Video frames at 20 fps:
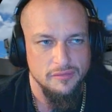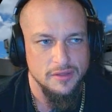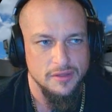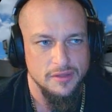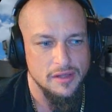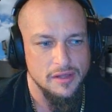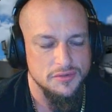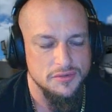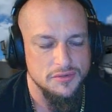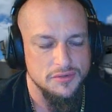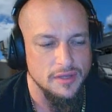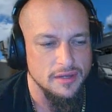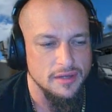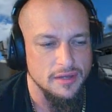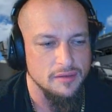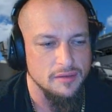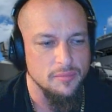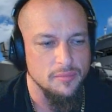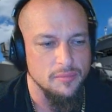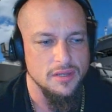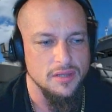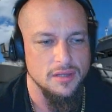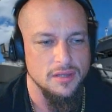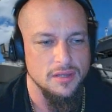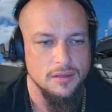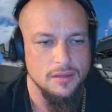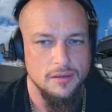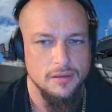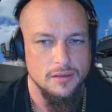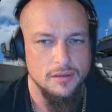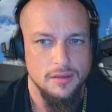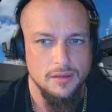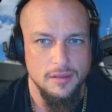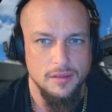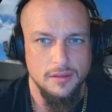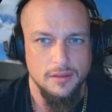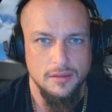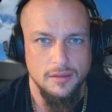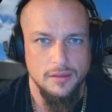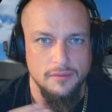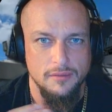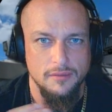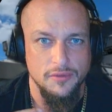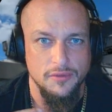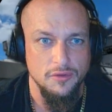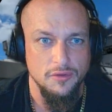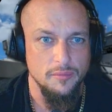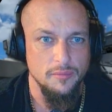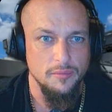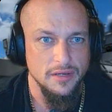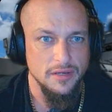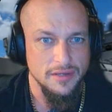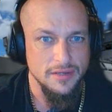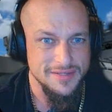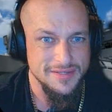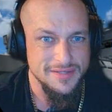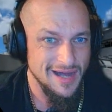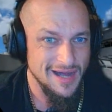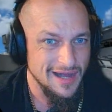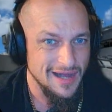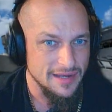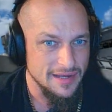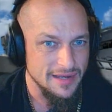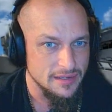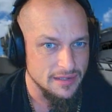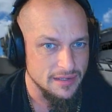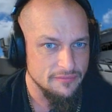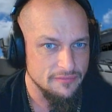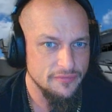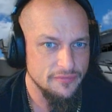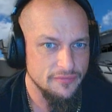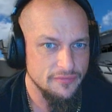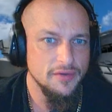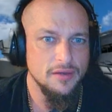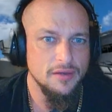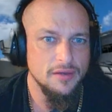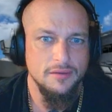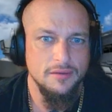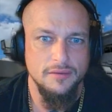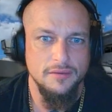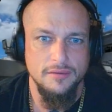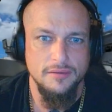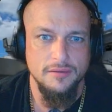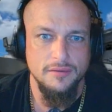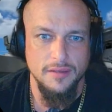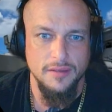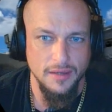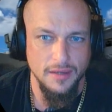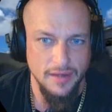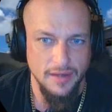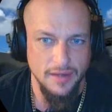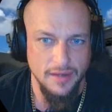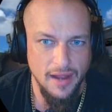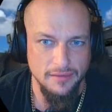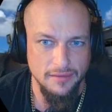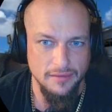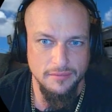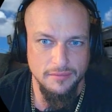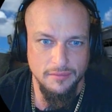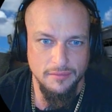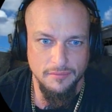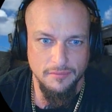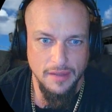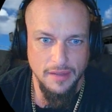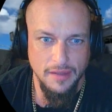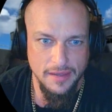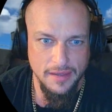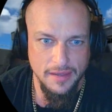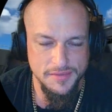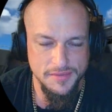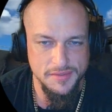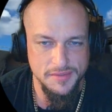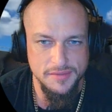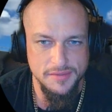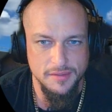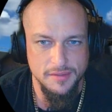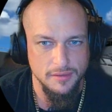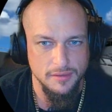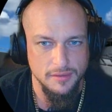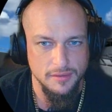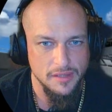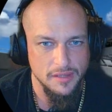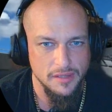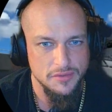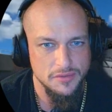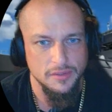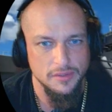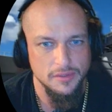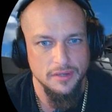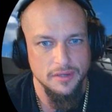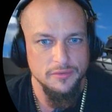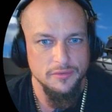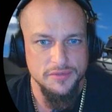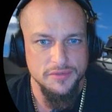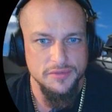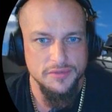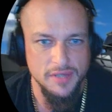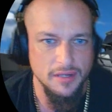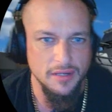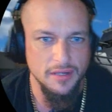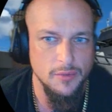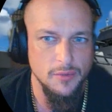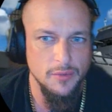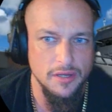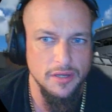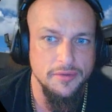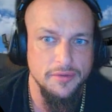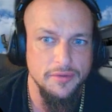The electrolyte can be, if the humidity is high enough, it can act as an electrolyte, which is kind of wild.